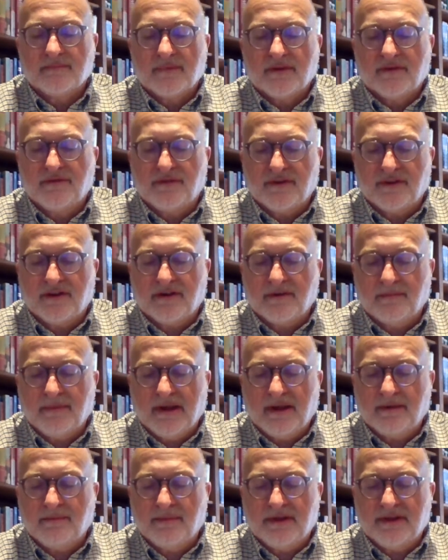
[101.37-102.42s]
For the
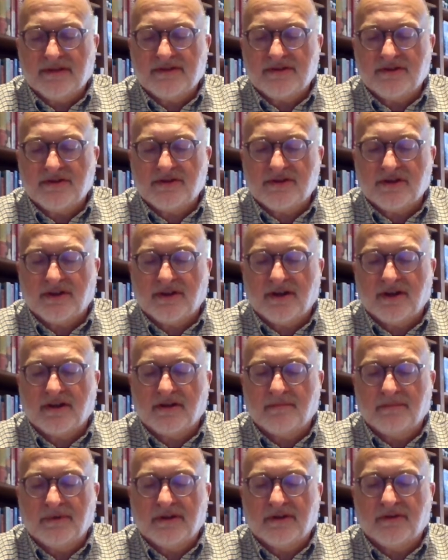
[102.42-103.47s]
commandments, you shall not
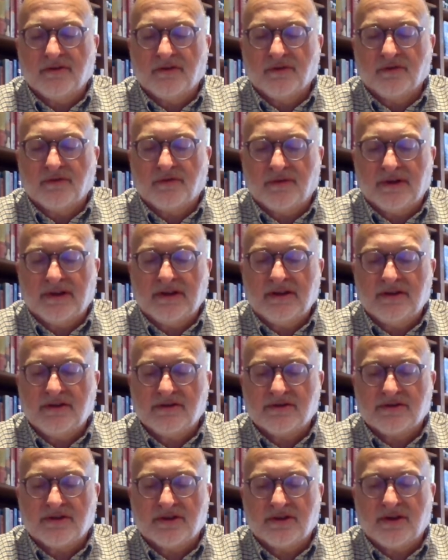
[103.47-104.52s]
commit adultery, you
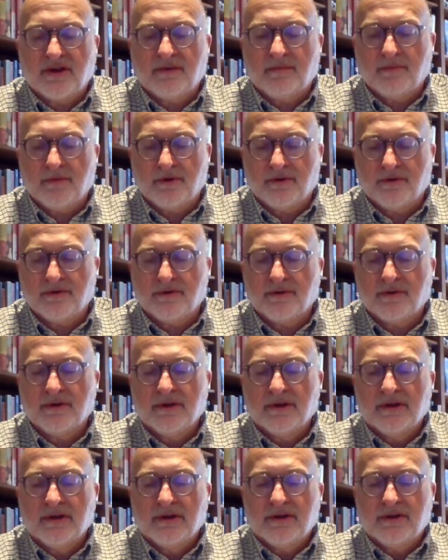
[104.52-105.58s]
shall not murder,
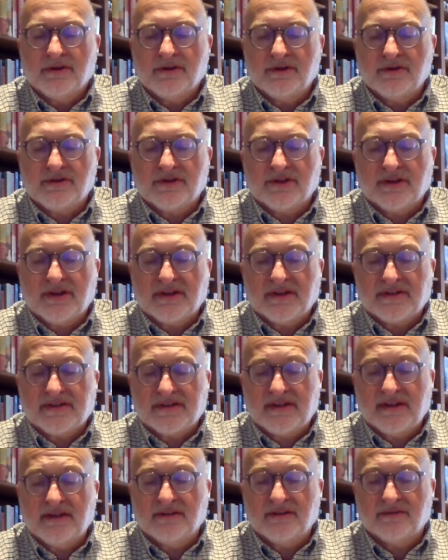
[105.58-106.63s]
you shall not
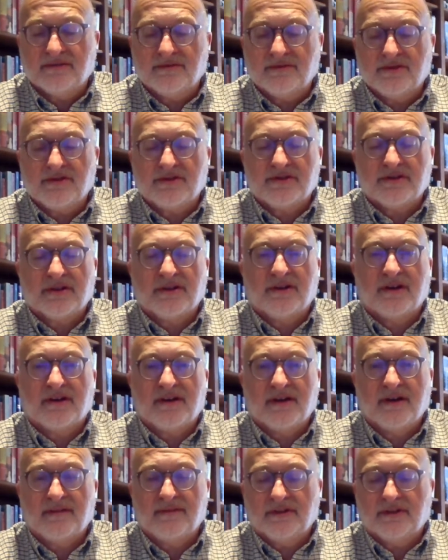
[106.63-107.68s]
steal, you shall not
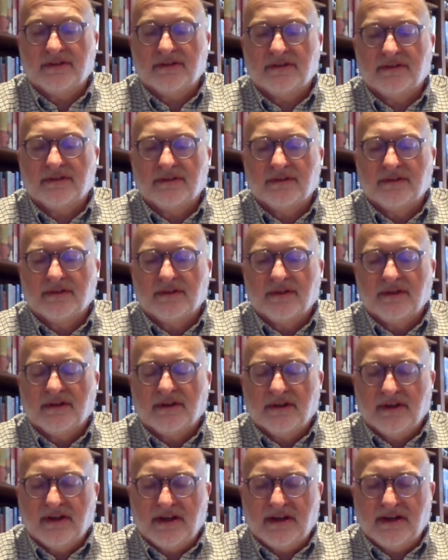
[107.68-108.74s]
covet,
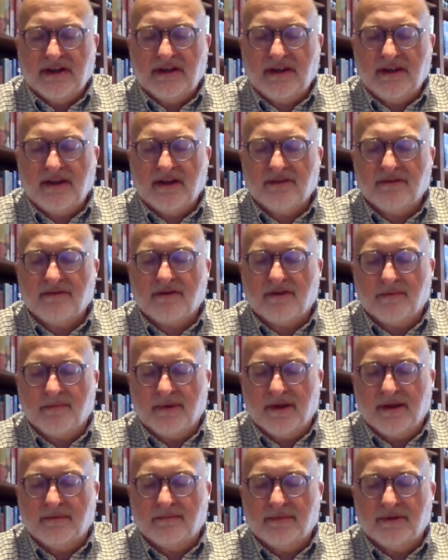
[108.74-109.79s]
and any other
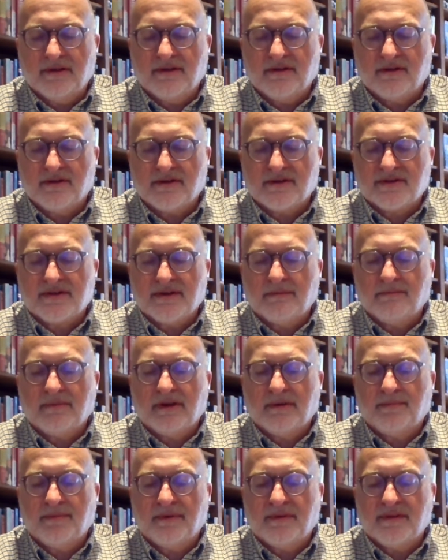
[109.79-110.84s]
commandment are summed
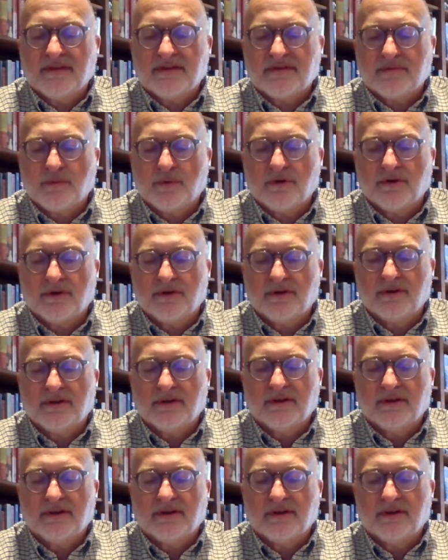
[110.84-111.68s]
up in this word